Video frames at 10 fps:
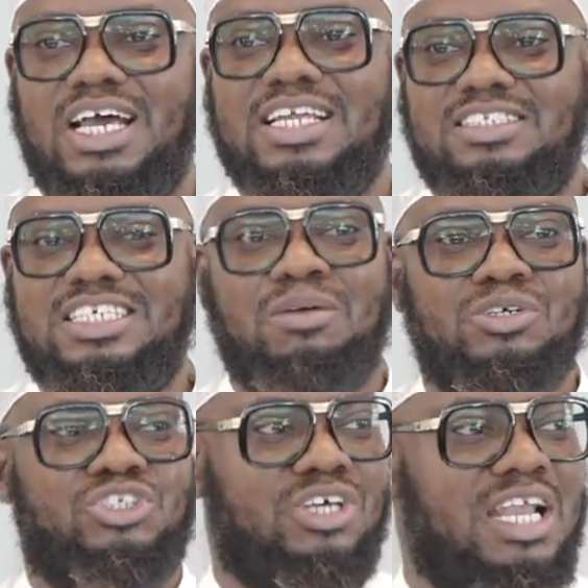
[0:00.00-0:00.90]
And the
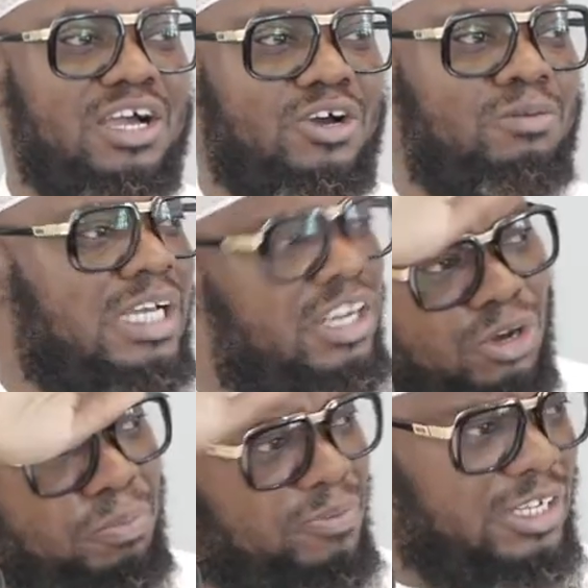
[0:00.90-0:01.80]
time of salah comes. And they
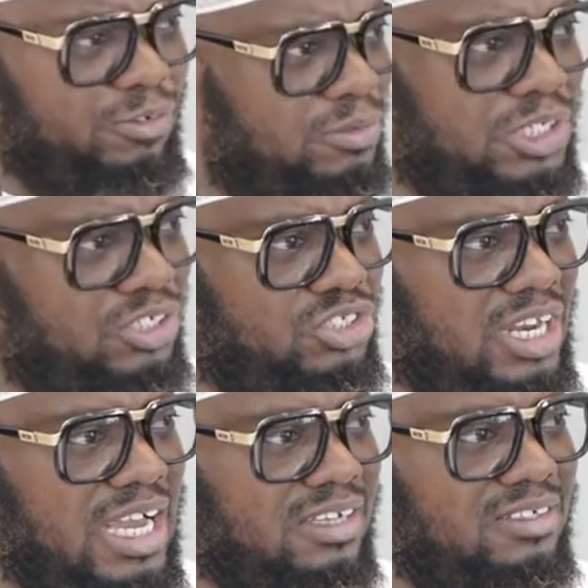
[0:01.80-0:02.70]
don't prevent you from doing the
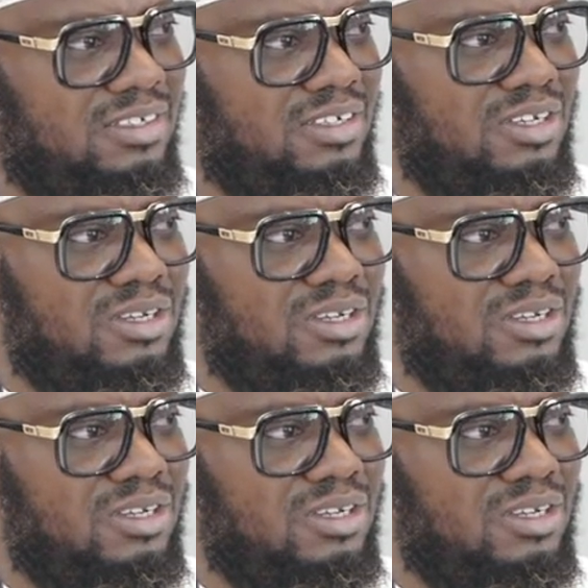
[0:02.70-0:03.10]
salah.